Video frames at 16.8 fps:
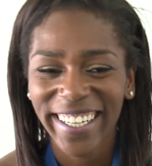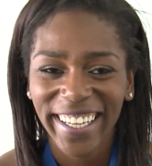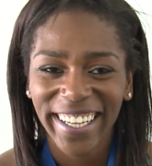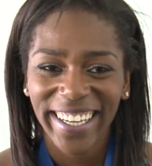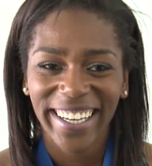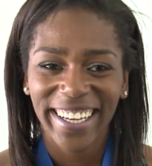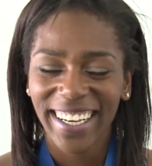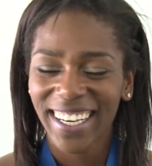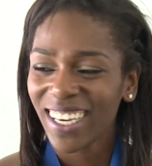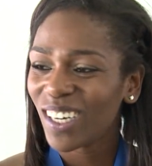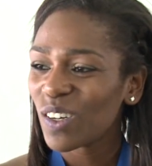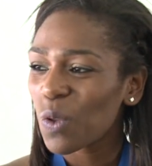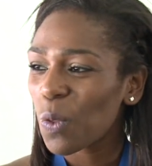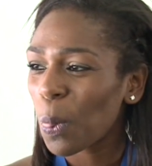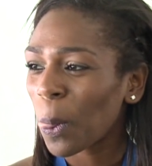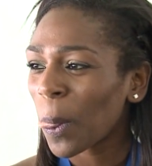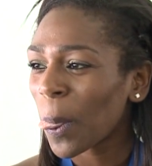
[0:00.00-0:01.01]
but unlike a lot
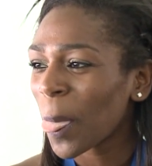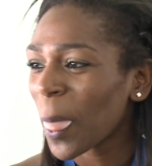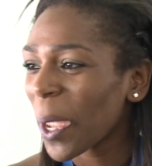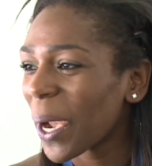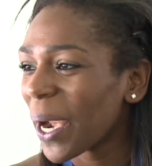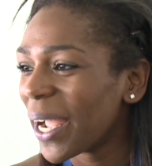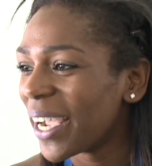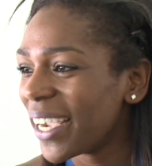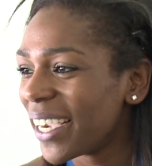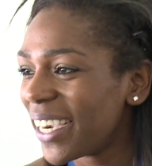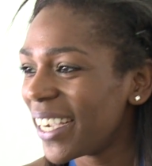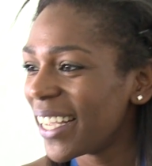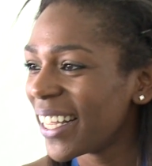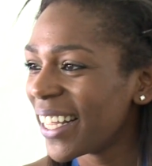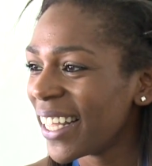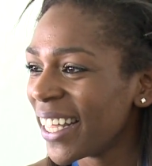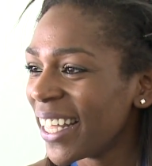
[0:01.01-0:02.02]
of these athletes, you had
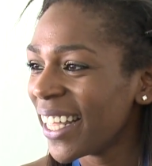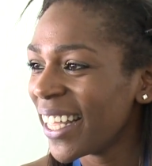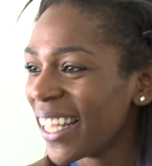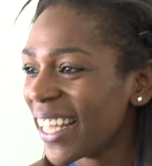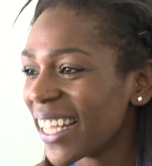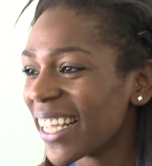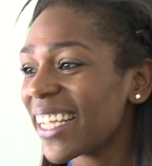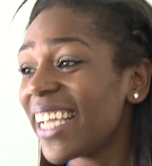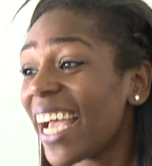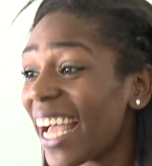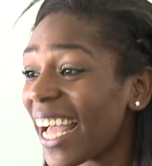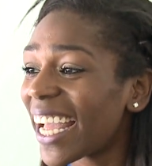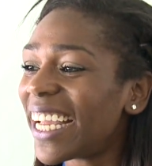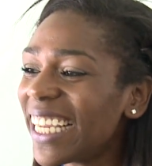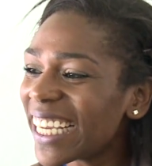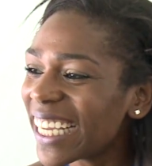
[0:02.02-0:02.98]
school this week. Yeah.